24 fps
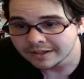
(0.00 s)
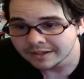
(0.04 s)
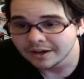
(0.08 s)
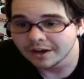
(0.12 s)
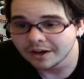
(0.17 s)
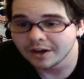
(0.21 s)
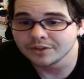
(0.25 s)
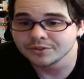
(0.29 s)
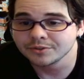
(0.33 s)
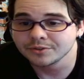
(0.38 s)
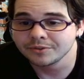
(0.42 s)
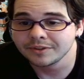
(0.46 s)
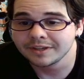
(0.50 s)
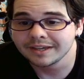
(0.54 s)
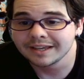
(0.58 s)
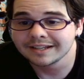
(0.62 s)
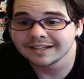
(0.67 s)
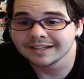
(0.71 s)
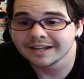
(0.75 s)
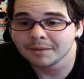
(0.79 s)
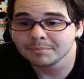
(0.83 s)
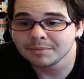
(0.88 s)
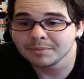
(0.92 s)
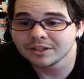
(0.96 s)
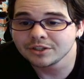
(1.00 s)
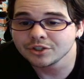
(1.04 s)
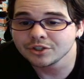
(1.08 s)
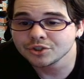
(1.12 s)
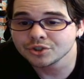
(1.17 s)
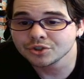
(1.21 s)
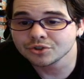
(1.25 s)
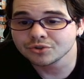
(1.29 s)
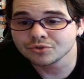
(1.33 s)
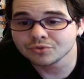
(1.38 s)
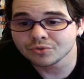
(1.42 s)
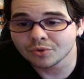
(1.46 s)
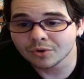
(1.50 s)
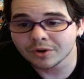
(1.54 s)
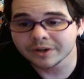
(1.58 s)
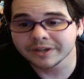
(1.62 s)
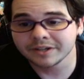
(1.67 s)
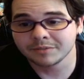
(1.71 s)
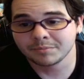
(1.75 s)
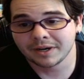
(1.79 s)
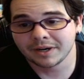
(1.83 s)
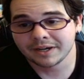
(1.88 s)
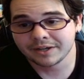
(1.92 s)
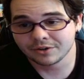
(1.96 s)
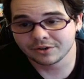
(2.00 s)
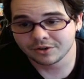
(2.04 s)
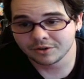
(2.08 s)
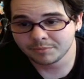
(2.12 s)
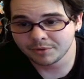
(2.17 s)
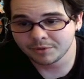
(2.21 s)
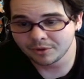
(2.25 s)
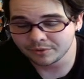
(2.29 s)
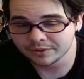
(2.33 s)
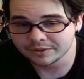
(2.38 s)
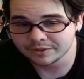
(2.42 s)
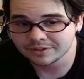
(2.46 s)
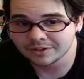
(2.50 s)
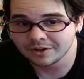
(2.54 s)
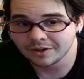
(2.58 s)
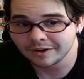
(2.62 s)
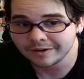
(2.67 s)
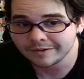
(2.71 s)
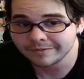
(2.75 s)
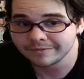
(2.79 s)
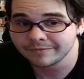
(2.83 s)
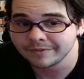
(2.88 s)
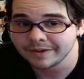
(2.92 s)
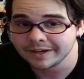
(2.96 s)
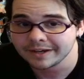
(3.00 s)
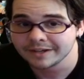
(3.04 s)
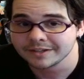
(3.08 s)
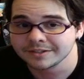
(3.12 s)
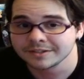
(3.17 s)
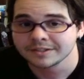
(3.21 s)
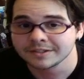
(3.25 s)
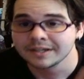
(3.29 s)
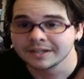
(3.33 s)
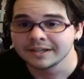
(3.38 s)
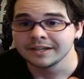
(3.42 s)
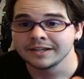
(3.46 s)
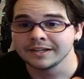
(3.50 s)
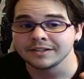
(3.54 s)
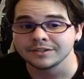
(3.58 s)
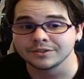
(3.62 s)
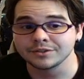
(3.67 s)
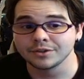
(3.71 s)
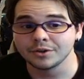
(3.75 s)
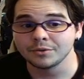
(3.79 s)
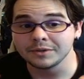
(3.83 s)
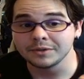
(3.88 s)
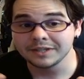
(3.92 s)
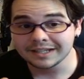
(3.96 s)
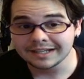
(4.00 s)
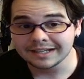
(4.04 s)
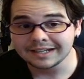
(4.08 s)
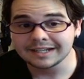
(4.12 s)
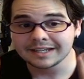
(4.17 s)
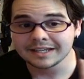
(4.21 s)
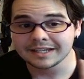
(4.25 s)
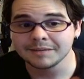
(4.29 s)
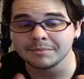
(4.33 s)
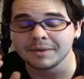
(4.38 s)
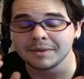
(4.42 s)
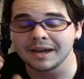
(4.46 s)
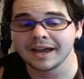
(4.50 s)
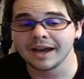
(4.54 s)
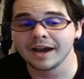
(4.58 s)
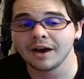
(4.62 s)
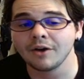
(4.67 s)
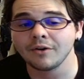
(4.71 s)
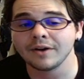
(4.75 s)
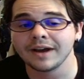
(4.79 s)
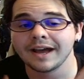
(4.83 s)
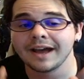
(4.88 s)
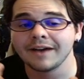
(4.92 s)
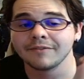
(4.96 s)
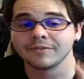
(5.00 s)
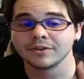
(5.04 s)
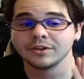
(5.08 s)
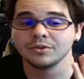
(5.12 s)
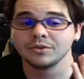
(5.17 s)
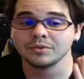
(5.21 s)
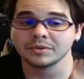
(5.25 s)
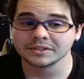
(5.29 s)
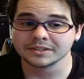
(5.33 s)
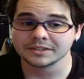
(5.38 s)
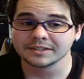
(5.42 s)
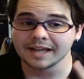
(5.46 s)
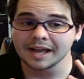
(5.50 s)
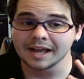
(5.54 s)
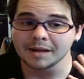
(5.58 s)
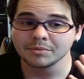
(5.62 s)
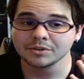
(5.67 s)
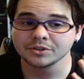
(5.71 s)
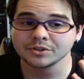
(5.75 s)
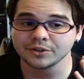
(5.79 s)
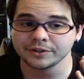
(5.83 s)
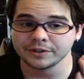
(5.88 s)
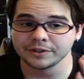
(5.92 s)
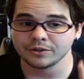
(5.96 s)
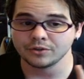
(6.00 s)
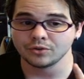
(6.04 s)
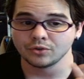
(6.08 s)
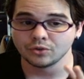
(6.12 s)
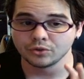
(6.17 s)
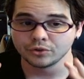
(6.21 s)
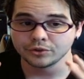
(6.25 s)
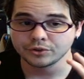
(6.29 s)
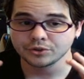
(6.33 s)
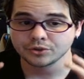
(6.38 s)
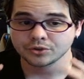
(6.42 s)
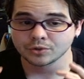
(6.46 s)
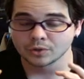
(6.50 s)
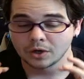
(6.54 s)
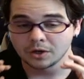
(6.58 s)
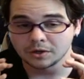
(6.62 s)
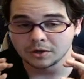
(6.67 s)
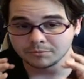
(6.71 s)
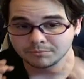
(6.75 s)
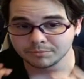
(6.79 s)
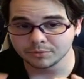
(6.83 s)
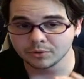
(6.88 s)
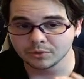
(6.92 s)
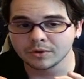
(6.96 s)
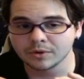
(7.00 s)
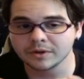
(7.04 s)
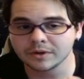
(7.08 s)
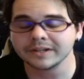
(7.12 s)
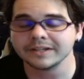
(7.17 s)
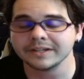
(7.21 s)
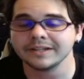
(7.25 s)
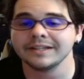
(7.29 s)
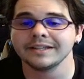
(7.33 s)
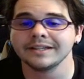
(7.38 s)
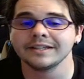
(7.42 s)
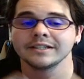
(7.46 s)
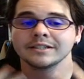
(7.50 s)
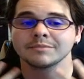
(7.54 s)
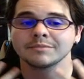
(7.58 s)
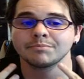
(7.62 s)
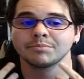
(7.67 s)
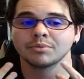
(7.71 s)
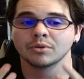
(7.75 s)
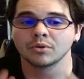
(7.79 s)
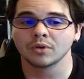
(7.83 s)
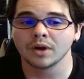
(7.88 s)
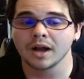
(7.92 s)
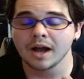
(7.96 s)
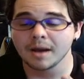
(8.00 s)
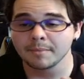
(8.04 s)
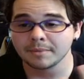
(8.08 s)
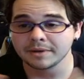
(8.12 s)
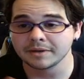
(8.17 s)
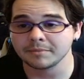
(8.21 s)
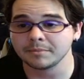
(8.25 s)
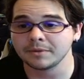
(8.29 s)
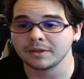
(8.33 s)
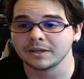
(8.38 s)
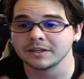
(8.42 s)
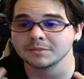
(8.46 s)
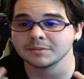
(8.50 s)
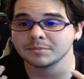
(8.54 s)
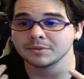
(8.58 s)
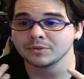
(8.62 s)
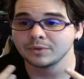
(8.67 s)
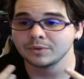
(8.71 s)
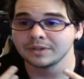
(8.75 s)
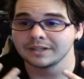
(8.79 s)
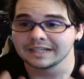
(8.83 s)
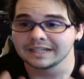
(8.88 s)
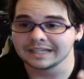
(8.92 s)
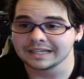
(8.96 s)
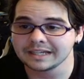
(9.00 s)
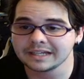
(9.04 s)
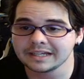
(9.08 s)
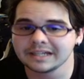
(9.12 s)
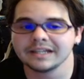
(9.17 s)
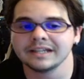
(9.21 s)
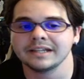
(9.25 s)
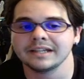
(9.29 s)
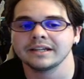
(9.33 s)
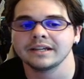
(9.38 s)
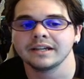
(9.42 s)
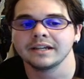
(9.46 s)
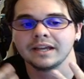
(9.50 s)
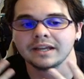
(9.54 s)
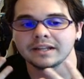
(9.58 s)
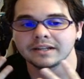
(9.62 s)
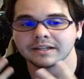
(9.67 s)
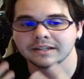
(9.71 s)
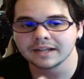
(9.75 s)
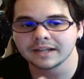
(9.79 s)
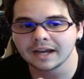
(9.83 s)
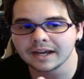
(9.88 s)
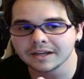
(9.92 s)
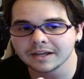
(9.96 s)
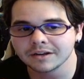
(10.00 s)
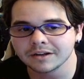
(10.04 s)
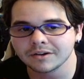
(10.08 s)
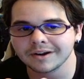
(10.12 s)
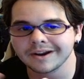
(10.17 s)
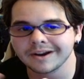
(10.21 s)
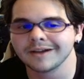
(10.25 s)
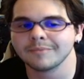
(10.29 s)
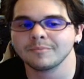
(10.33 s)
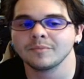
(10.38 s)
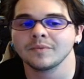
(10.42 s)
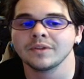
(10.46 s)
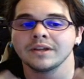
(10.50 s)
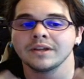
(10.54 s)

Also, they cannot be destroyed by your opponent's card effects. So getting him out after you establish a good strong board is prominent because between it and Diagram,